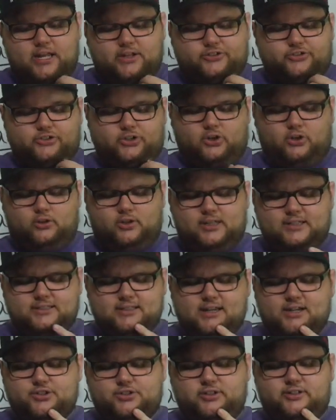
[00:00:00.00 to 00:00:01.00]
So let's
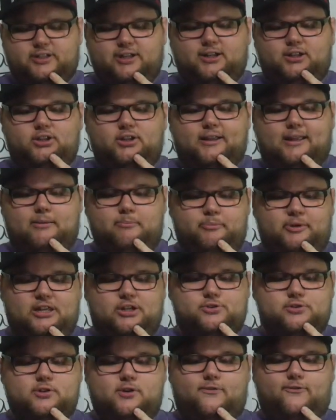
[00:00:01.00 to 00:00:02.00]
actually take a look at
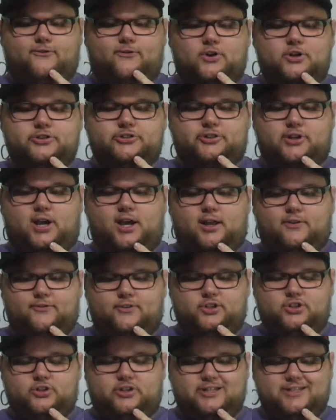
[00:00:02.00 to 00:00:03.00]
Beedrill first off,
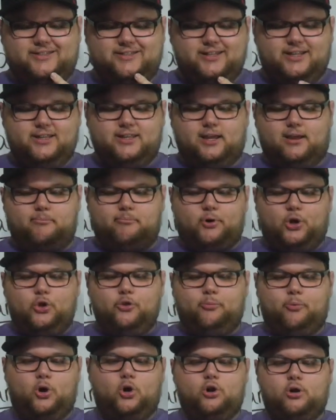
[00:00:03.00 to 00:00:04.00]
and you can see that
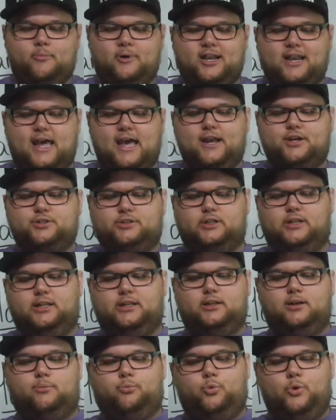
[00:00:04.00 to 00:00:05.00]
both Pokemon actually
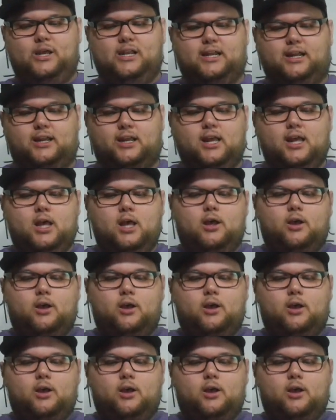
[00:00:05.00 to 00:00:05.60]
end up winning.